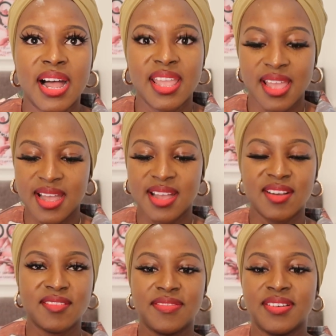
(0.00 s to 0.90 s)

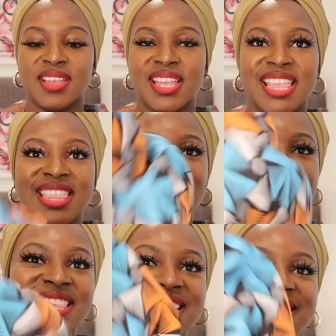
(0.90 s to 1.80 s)
have
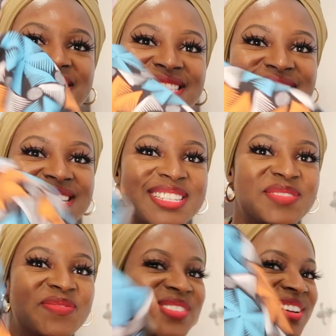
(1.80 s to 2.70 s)
this
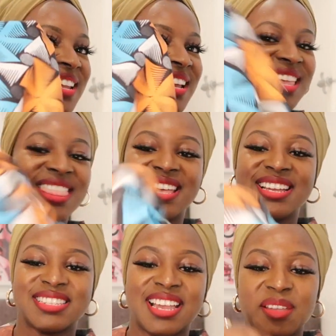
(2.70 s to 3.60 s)
satin bonnet
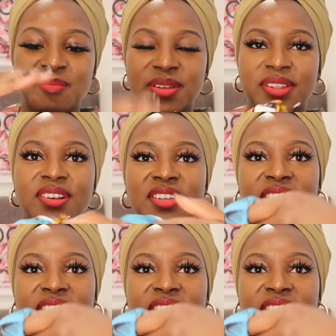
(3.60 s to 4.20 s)
that I put on,